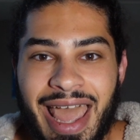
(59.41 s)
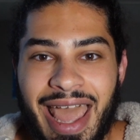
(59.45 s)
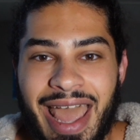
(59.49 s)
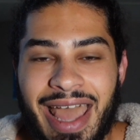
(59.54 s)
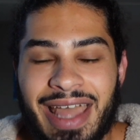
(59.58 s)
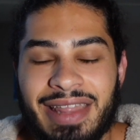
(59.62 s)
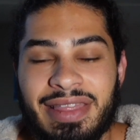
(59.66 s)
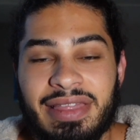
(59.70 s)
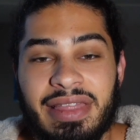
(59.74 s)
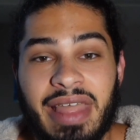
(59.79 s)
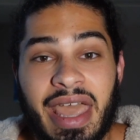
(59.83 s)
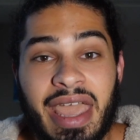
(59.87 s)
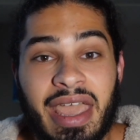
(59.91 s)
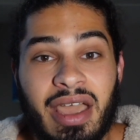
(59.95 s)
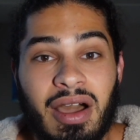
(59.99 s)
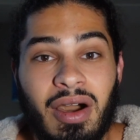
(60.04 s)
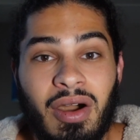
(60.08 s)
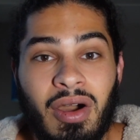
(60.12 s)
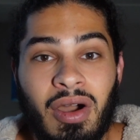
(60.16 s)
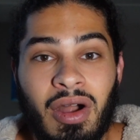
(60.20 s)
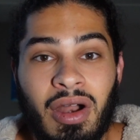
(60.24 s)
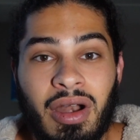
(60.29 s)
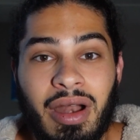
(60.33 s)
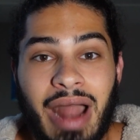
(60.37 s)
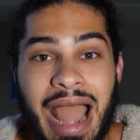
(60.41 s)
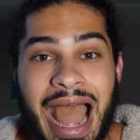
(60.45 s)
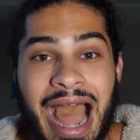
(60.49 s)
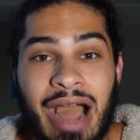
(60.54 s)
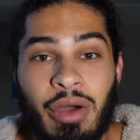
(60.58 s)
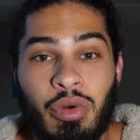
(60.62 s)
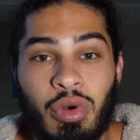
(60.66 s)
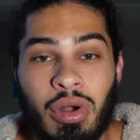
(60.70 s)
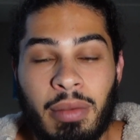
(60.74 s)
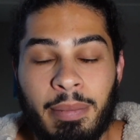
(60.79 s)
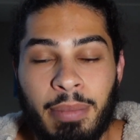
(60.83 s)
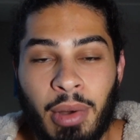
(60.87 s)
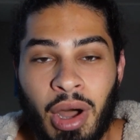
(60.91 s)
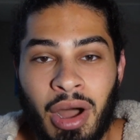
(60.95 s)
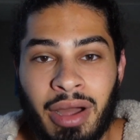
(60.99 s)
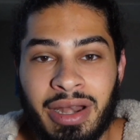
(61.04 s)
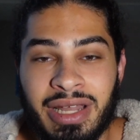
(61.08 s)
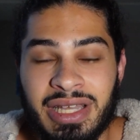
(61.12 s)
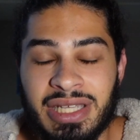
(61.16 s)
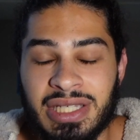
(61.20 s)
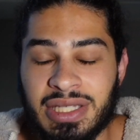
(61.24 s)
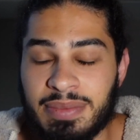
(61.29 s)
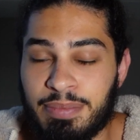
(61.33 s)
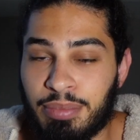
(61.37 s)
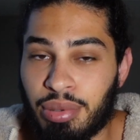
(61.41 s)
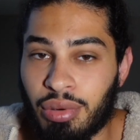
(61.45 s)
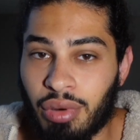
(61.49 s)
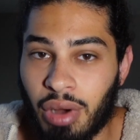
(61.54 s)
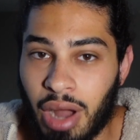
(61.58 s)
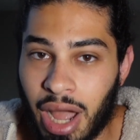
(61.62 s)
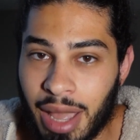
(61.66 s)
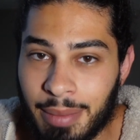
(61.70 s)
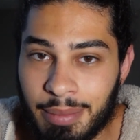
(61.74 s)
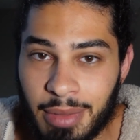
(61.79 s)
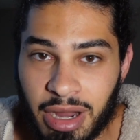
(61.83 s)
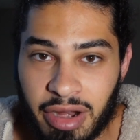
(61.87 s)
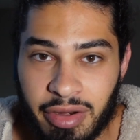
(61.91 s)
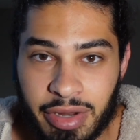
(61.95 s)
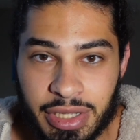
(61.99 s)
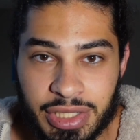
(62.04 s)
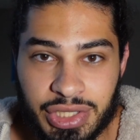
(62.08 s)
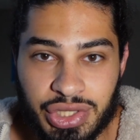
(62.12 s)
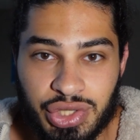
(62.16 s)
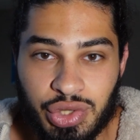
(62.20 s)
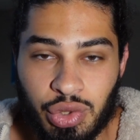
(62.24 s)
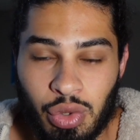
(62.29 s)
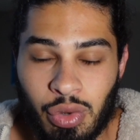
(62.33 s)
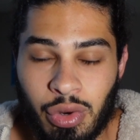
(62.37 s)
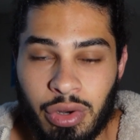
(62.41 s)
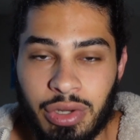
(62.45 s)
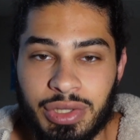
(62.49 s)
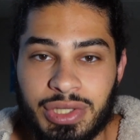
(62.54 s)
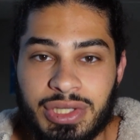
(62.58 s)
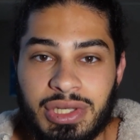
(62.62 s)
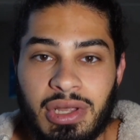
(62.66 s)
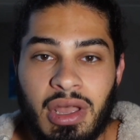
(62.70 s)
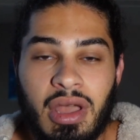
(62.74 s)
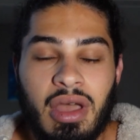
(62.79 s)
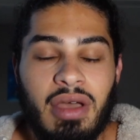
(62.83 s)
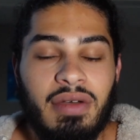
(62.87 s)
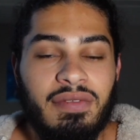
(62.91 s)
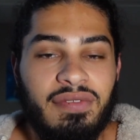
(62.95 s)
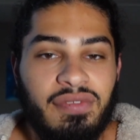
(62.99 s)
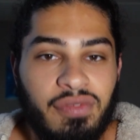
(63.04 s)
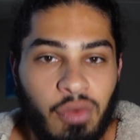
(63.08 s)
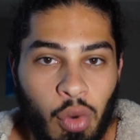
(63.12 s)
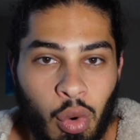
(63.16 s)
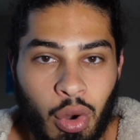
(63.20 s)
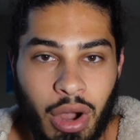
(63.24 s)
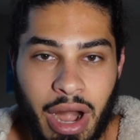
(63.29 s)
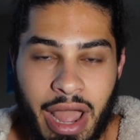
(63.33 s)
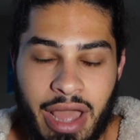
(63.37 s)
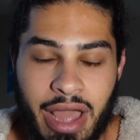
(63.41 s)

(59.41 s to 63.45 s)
and they are our body's primary source for